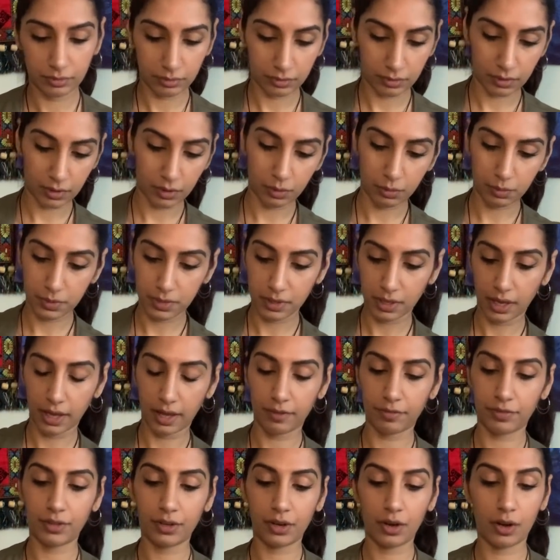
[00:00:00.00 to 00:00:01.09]
Oops, I have
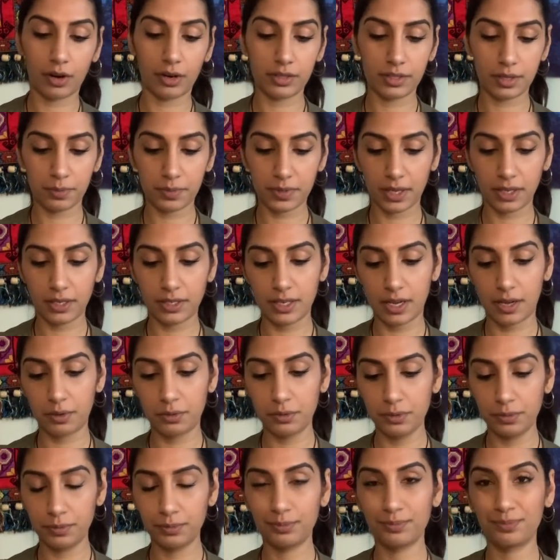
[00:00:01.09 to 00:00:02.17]
the cards upside down.
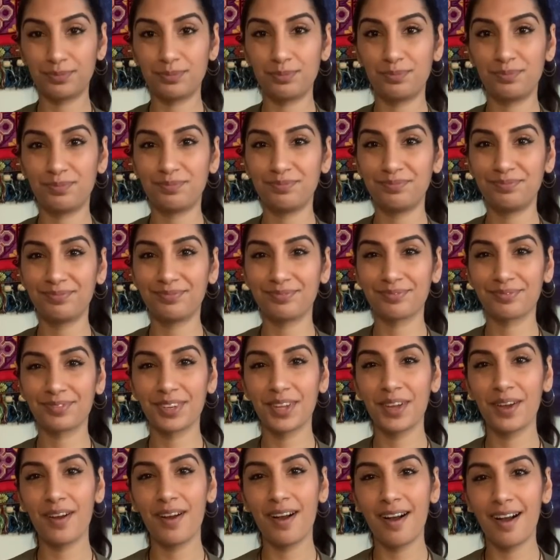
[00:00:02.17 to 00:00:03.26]

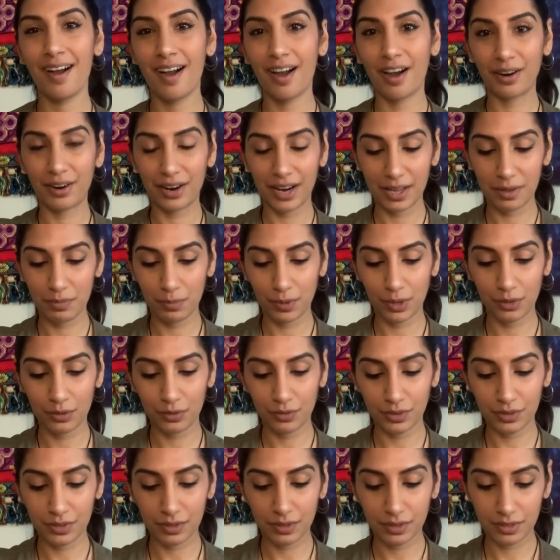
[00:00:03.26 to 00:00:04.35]
All right,
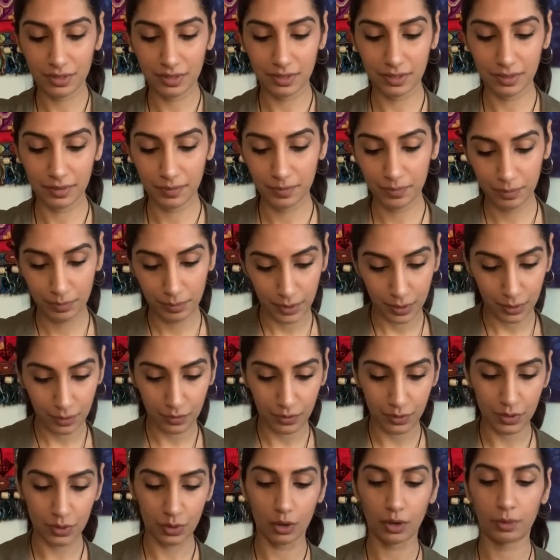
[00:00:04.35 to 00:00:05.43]
beautiful
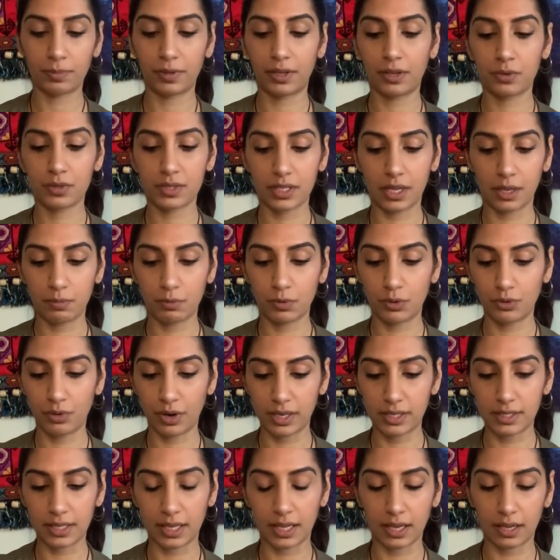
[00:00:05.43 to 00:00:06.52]
Scorpio, Sun, Moon,
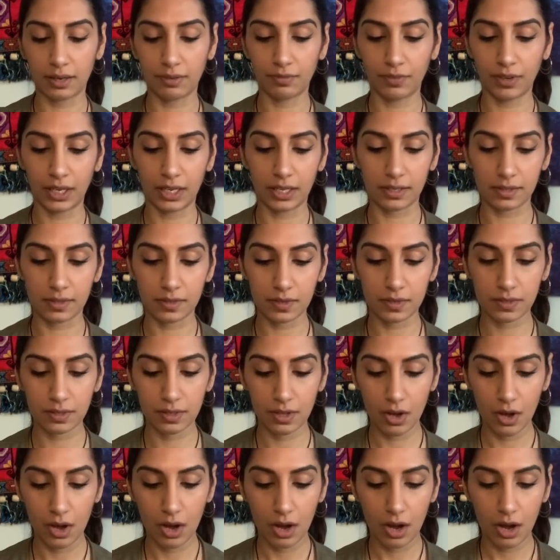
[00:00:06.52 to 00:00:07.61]
Rising, and Venus.
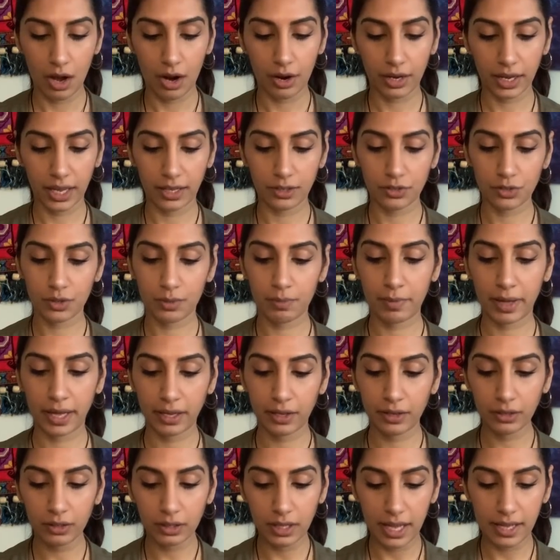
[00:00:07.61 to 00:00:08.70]
Archangel
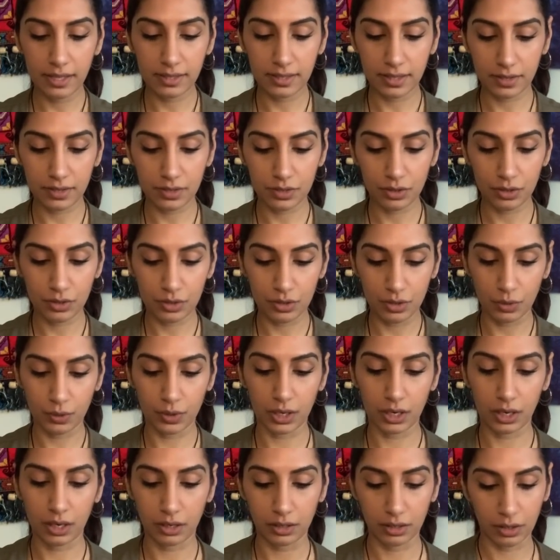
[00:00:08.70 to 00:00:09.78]
Michael, ancestors known and
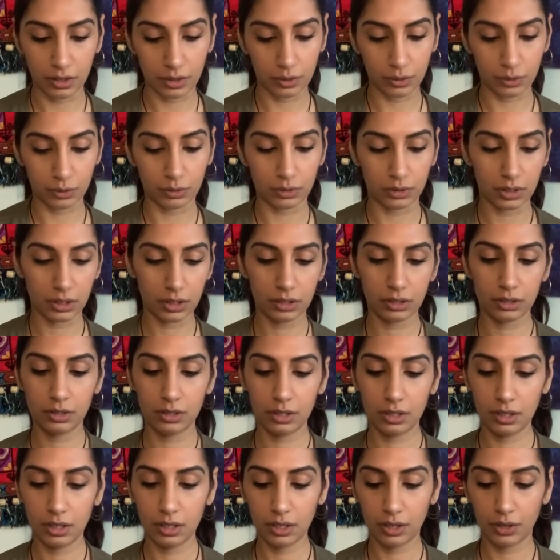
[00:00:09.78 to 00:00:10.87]
unknown,
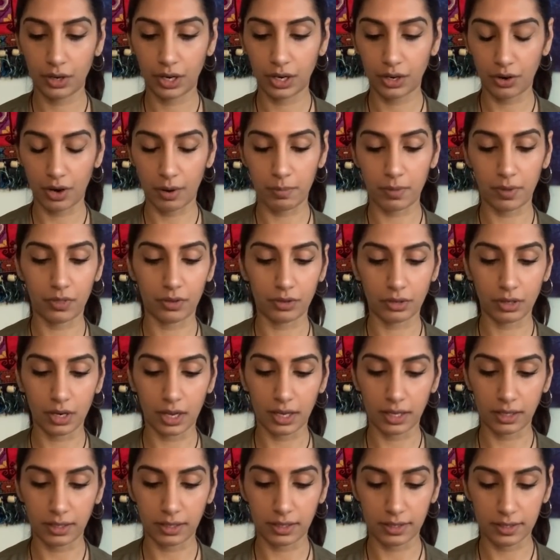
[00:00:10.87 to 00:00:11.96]
great-grandmother
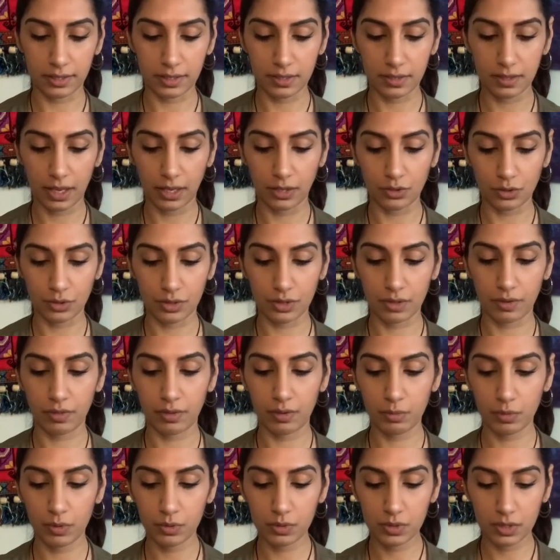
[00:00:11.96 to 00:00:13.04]
Nyla's, angels of the
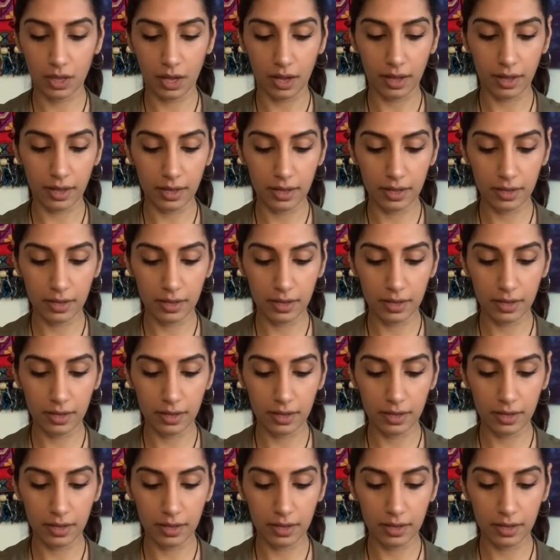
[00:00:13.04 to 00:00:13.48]
Most High.